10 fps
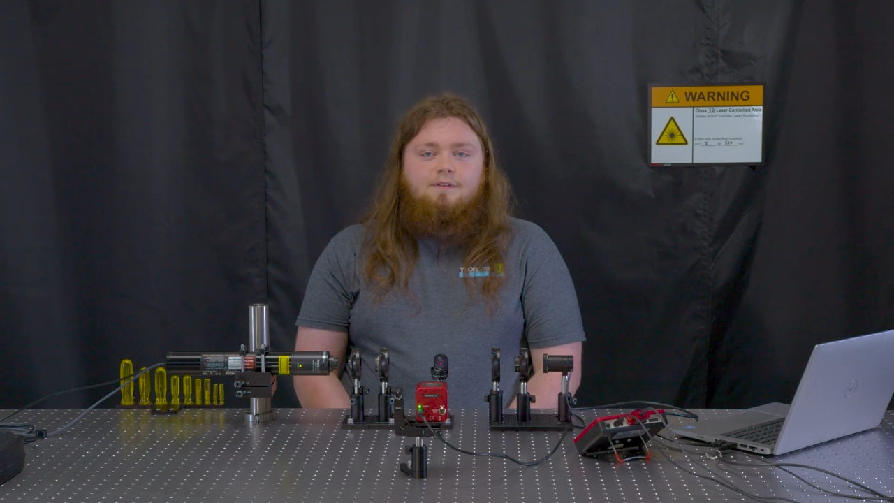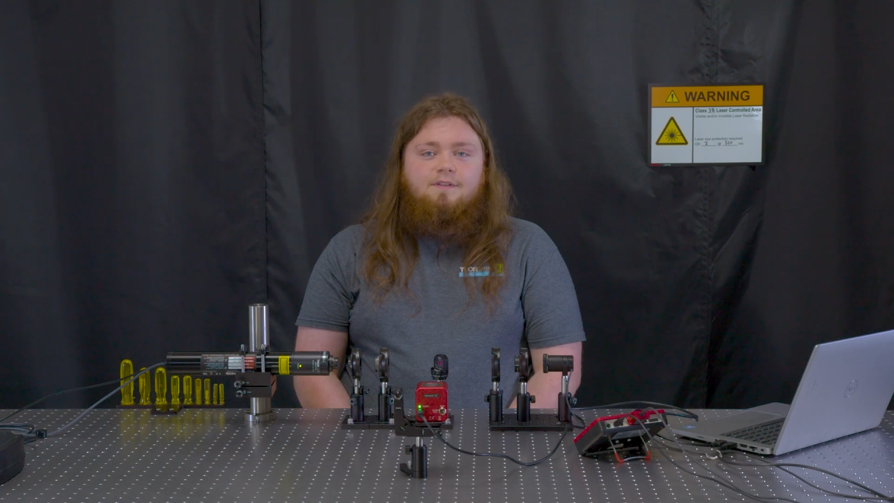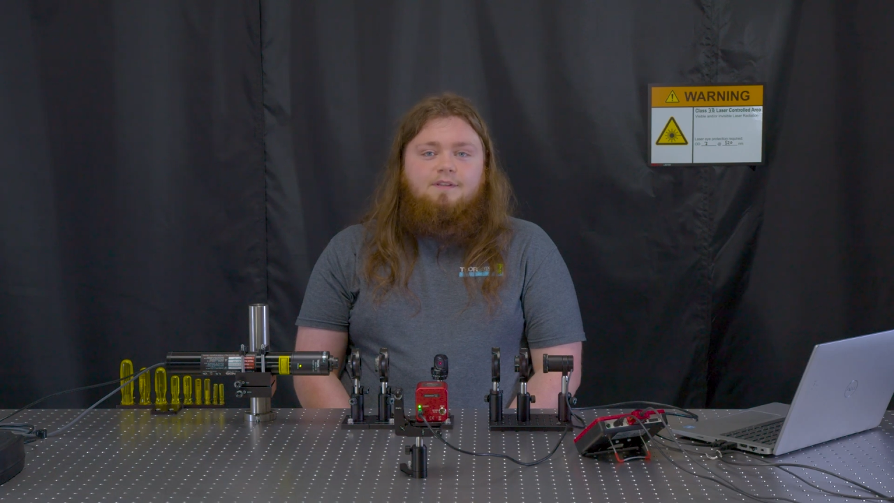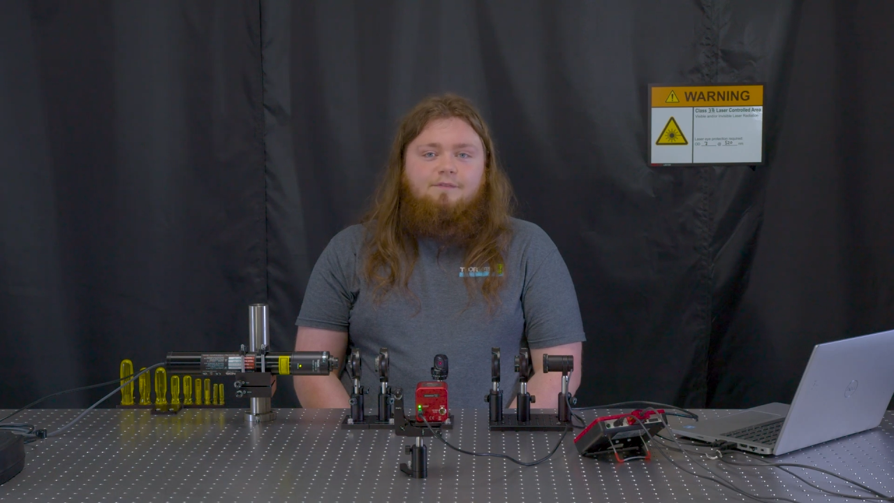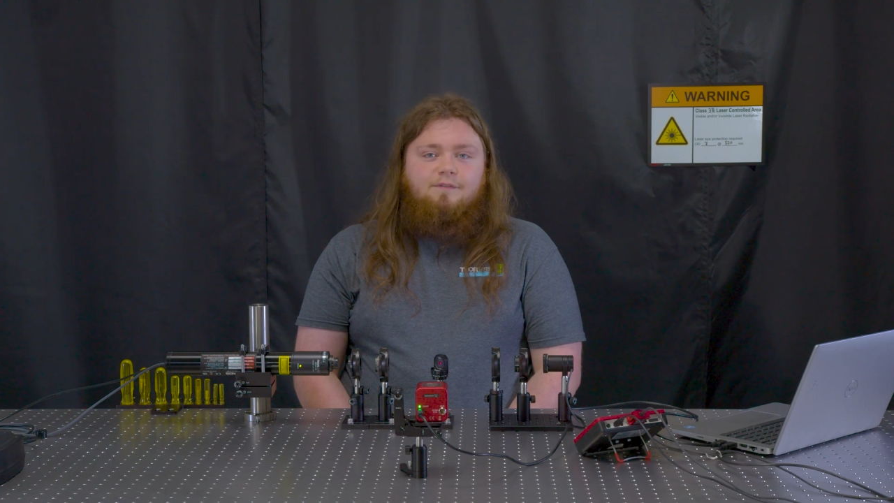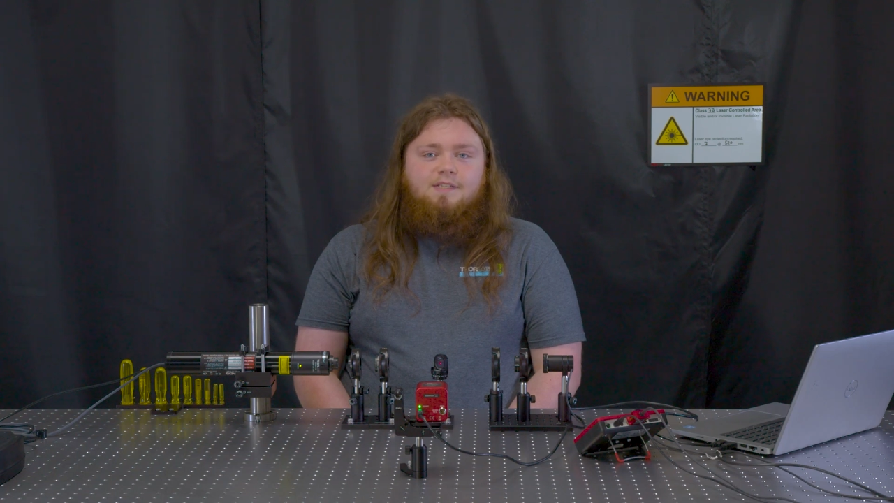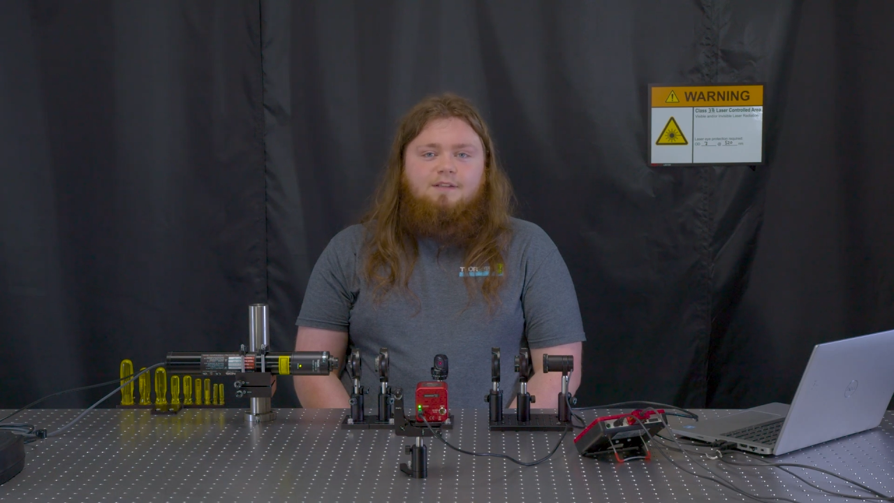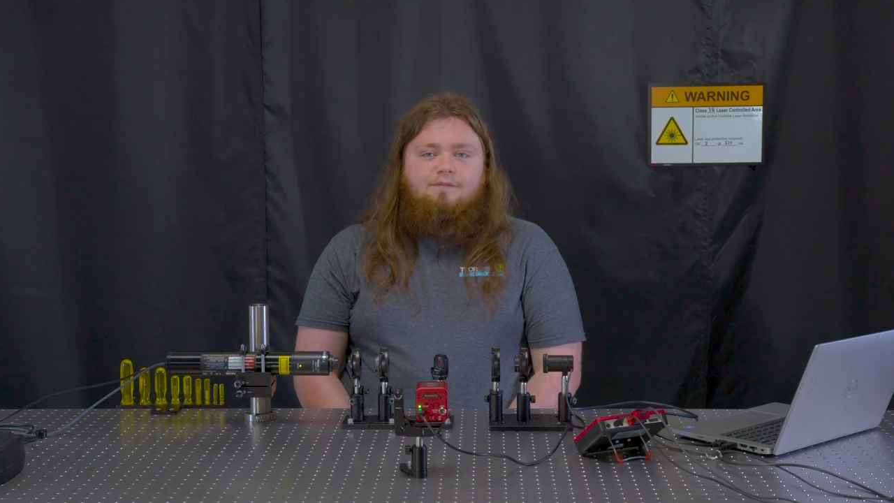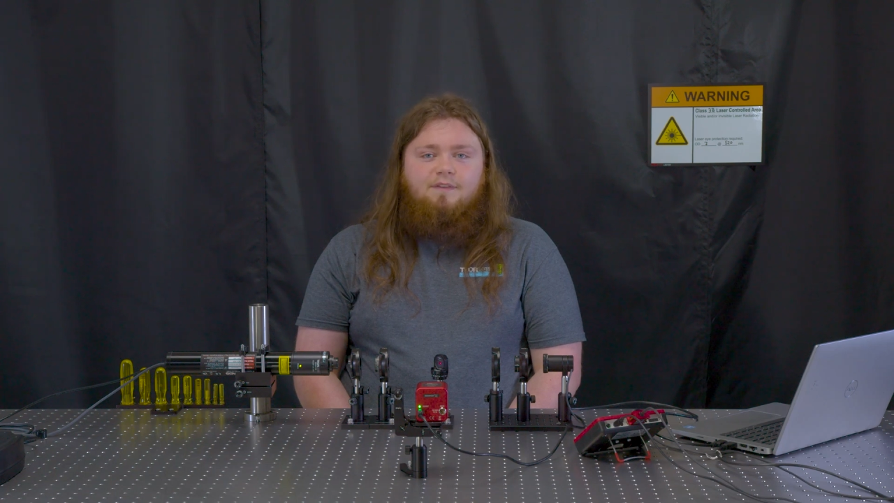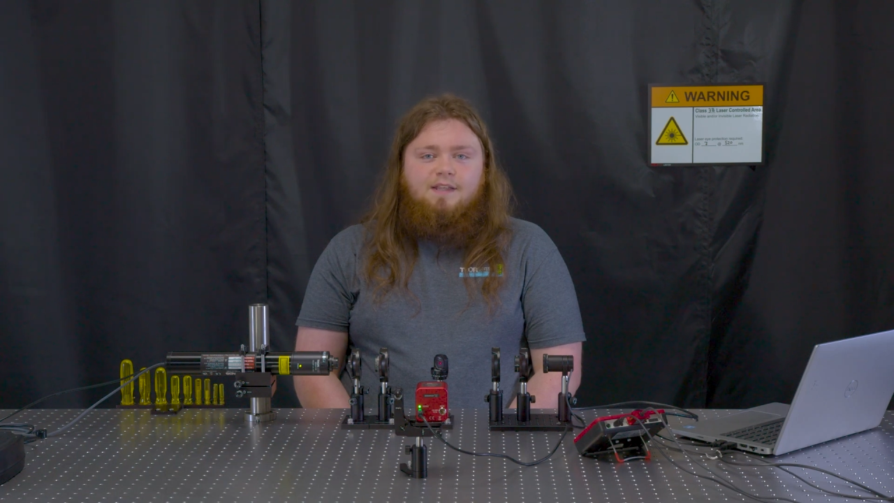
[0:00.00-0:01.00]
to the difference
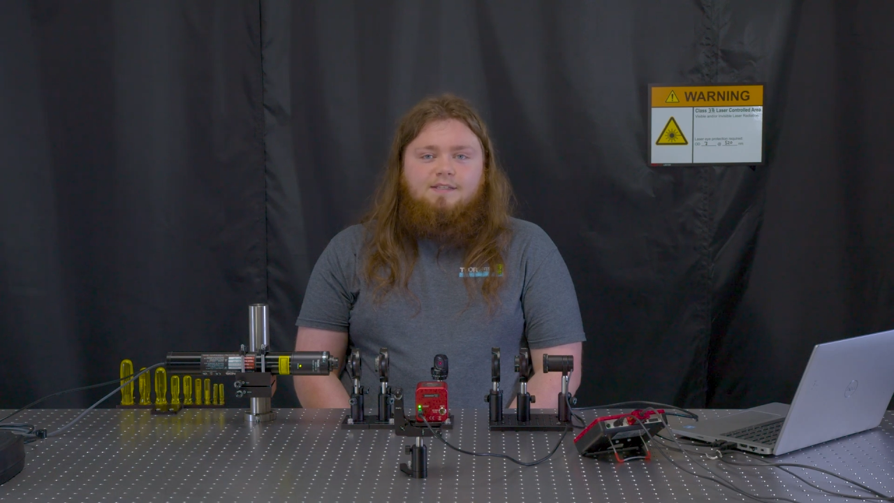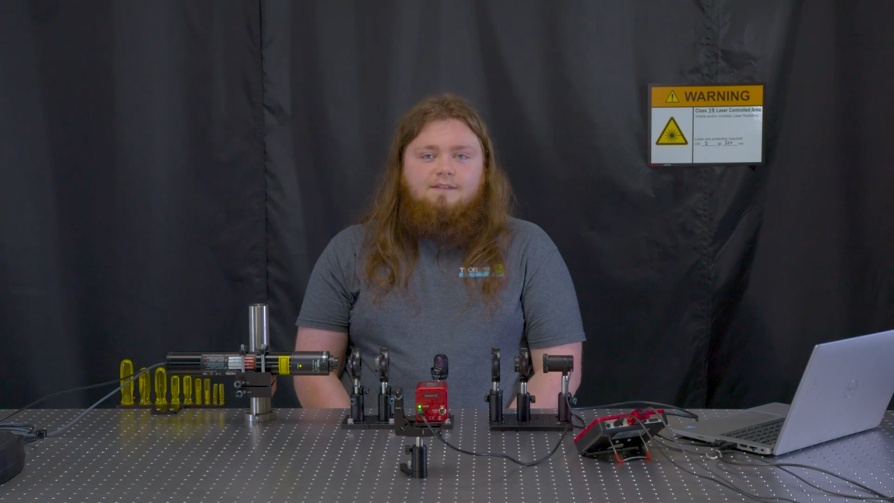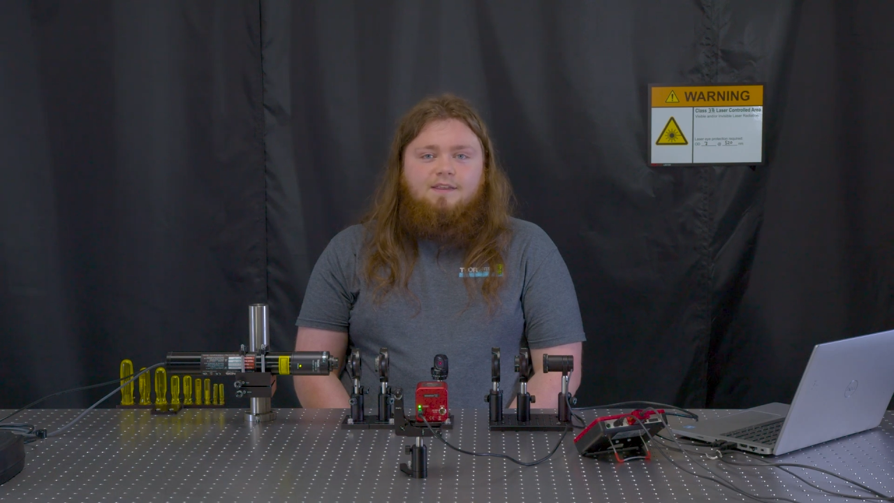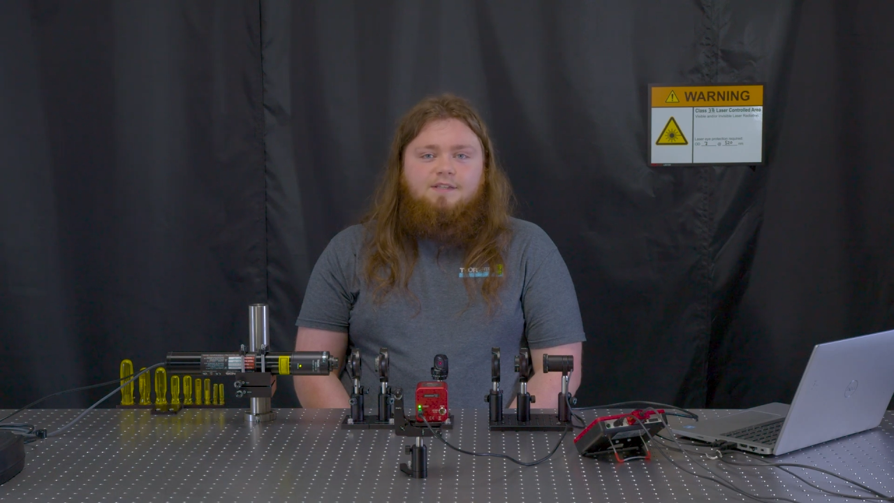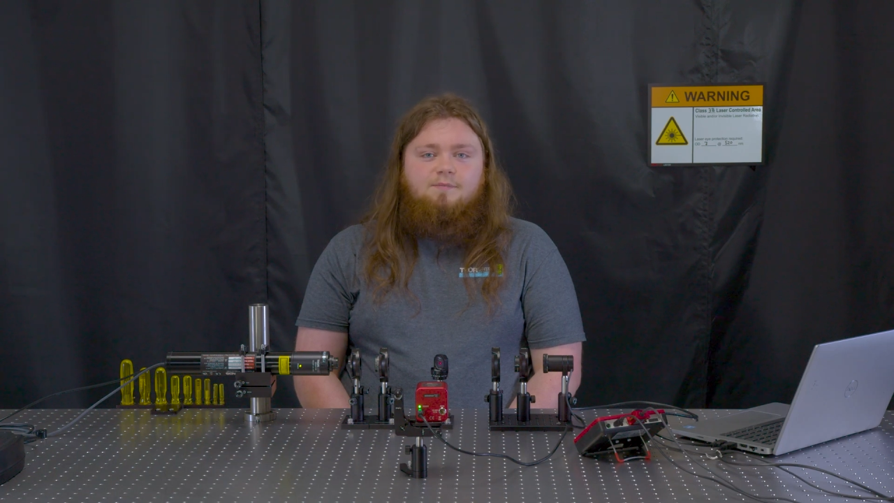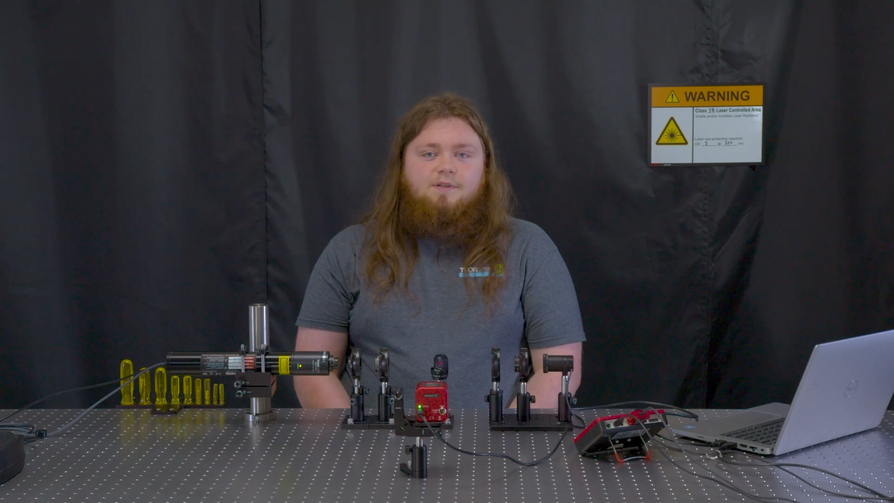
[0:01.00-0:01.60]
in phase delays